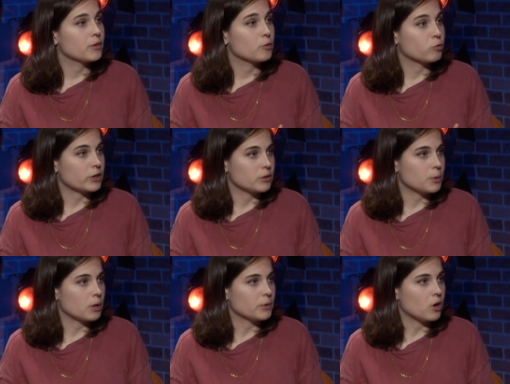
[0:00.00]
rec
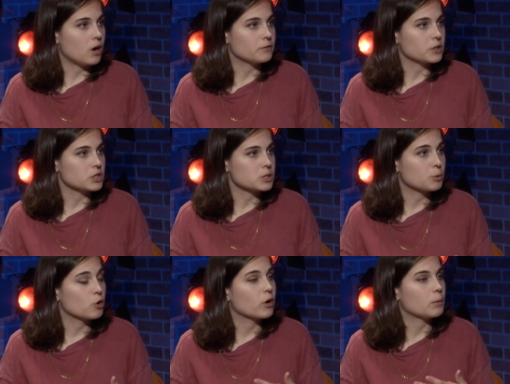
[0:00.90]
department offers
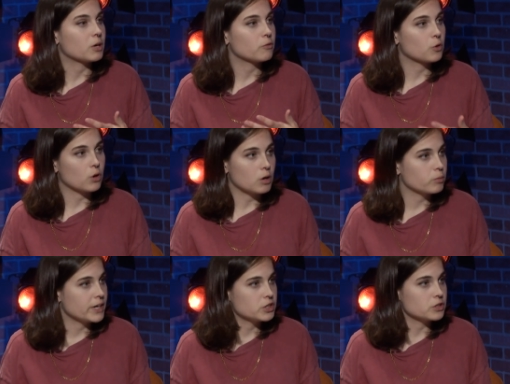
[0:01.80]
programming for a
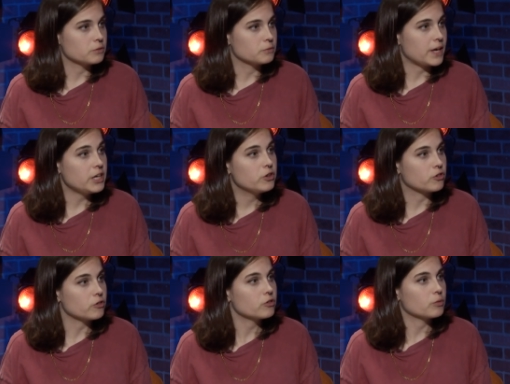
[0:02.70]
range of
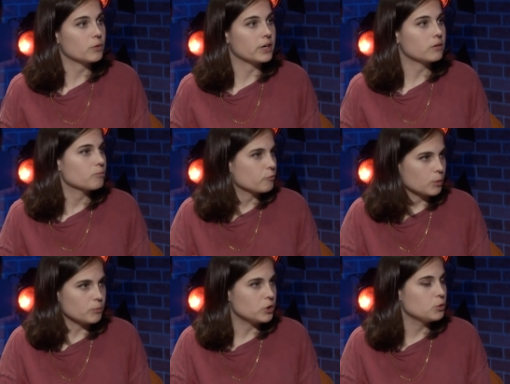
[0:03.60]
ages, like
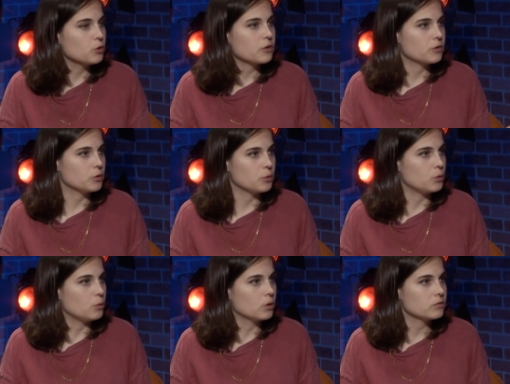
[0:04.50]
from youth
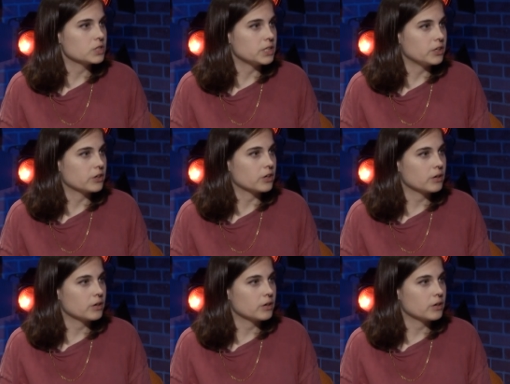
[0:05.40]
to senior.